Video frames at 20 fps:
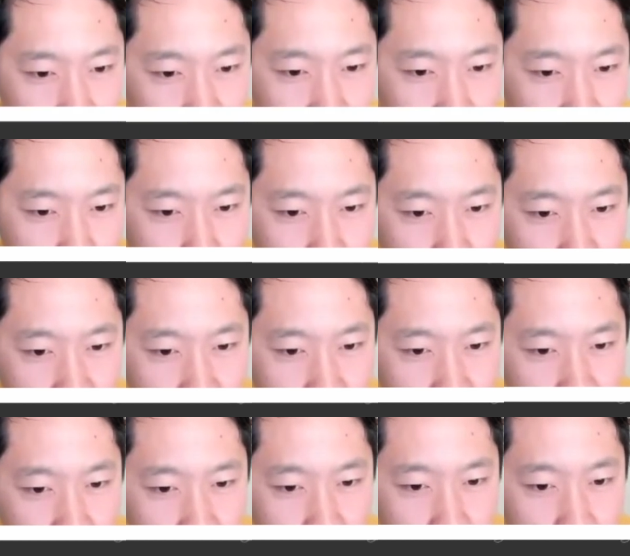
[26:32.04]
and exposing a
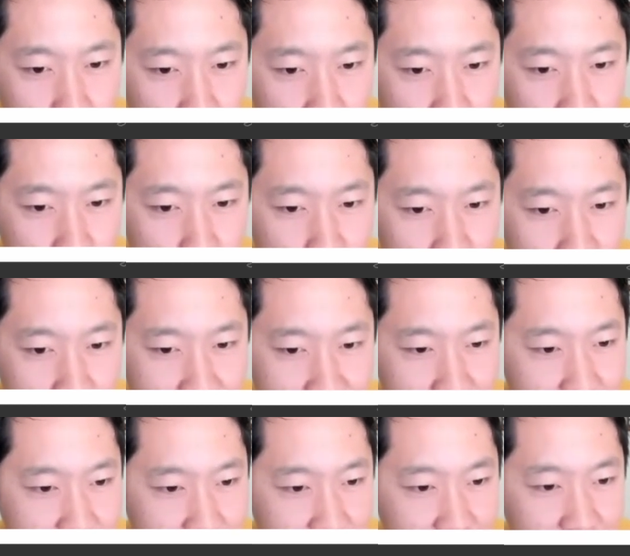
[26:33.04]
view over
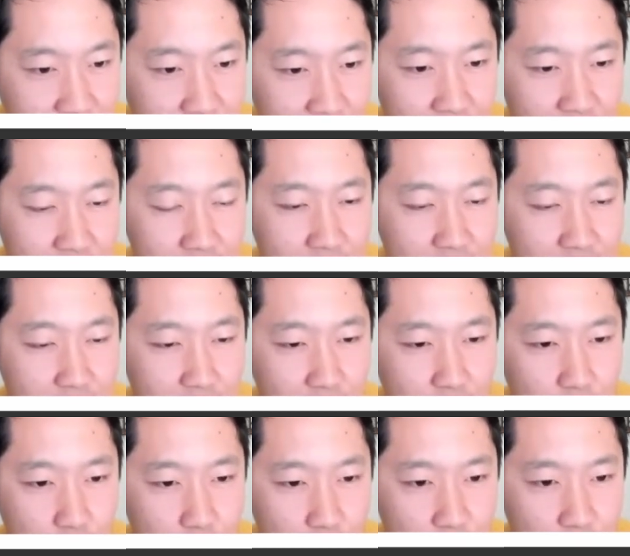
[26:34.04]
processed data and
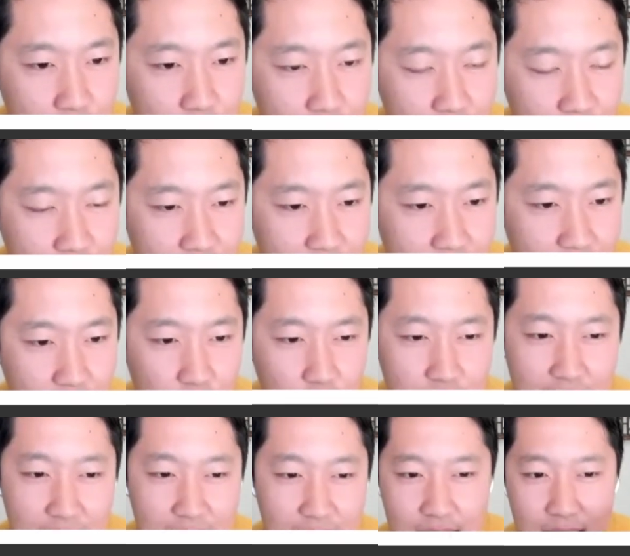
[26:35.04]
associated metadata. So is
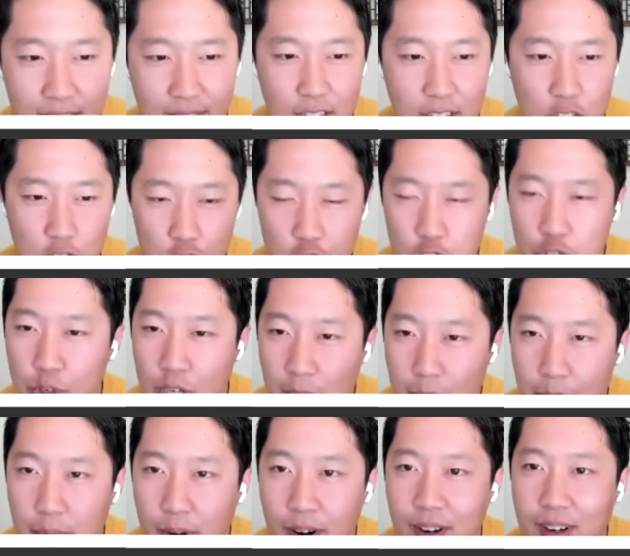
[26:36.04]
that kind of like the chewed
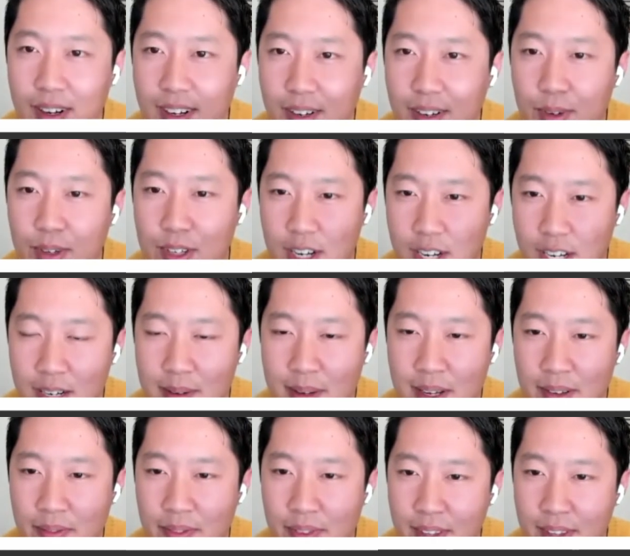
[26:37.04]
up part we're talking about?